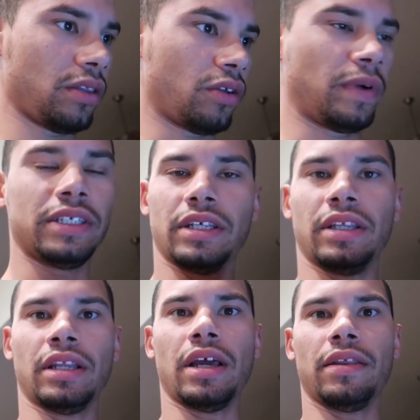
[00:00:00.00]
the
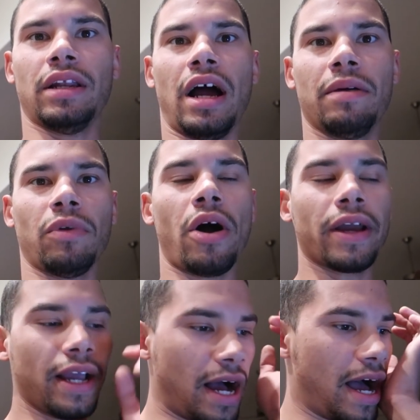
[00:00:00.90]
reason that I am
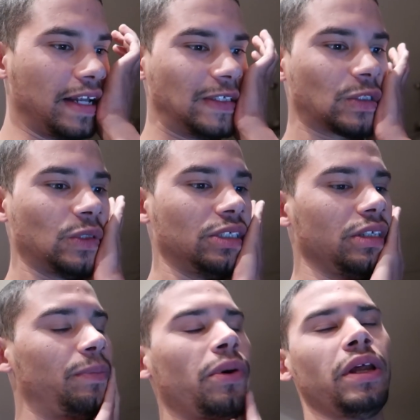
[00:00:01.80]
logging, I just
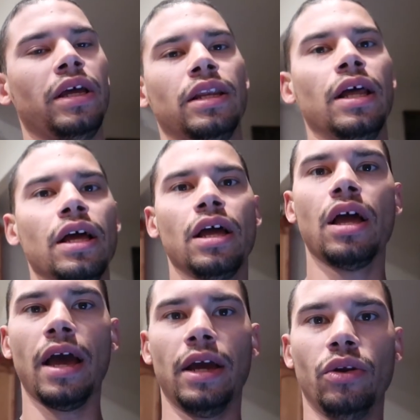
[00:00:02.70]
recently put in
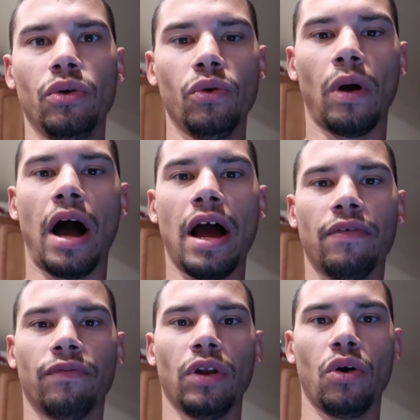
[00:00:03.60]
a new
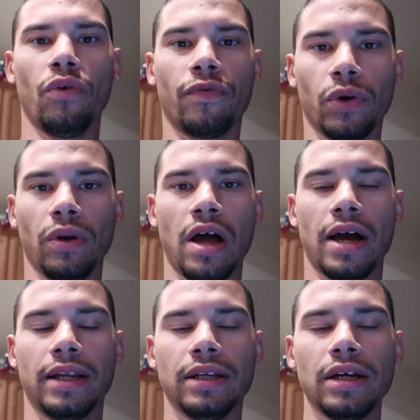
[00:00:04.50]
high flow fuel
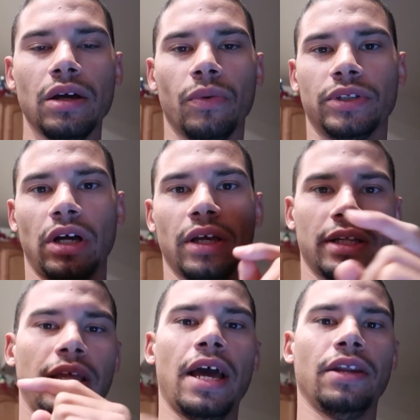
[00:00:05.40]
line, which I'll
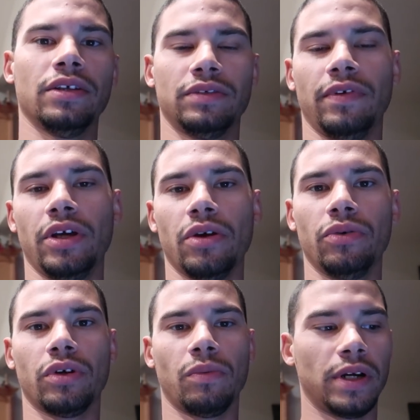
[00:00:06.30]
link at the end of this
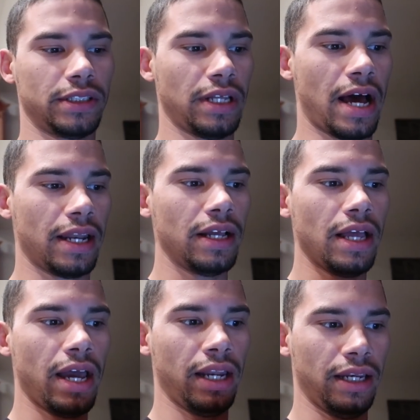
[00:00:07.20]
video. You can watch
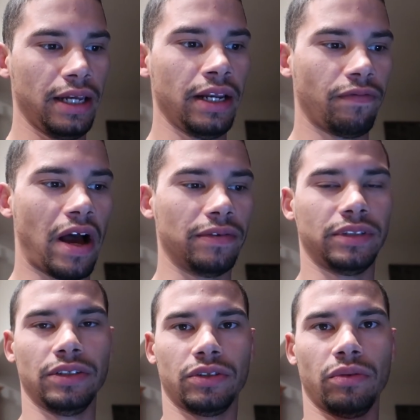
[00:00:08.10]
that, and an E85
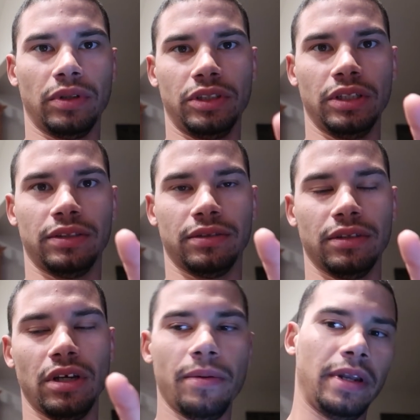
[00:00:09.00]
sensor, which is,
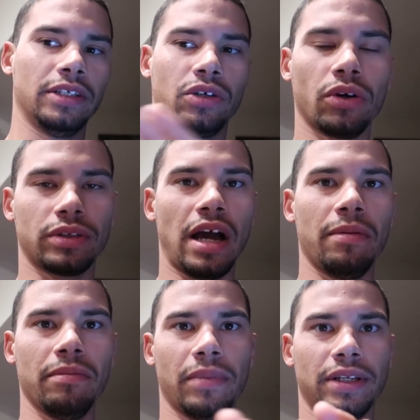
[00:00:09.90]
I mean, it's hooked
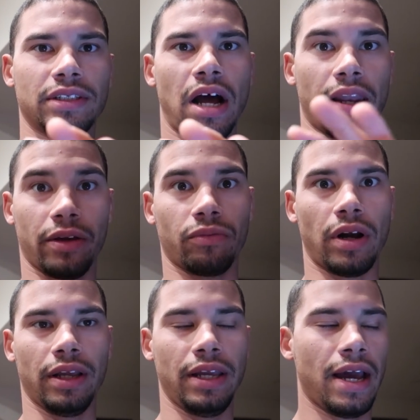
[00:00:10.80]
up, but it's not like
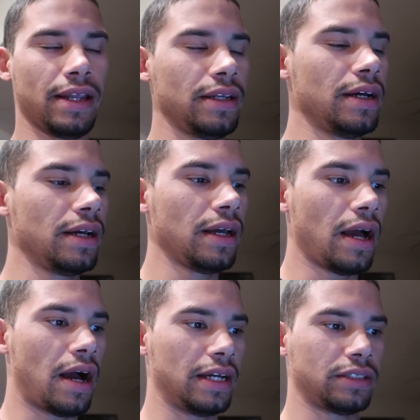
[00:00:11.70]
running yet.
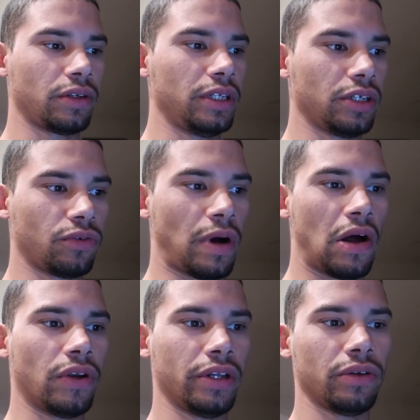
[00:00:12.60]
I still need to
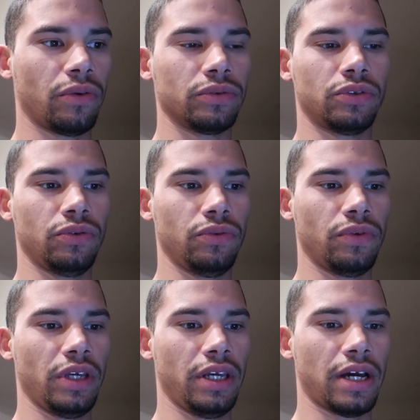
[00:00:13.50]
ground it onto
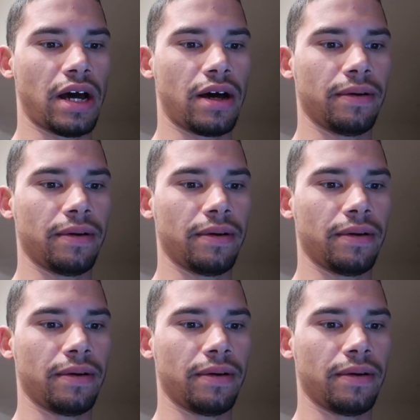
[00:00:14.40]
the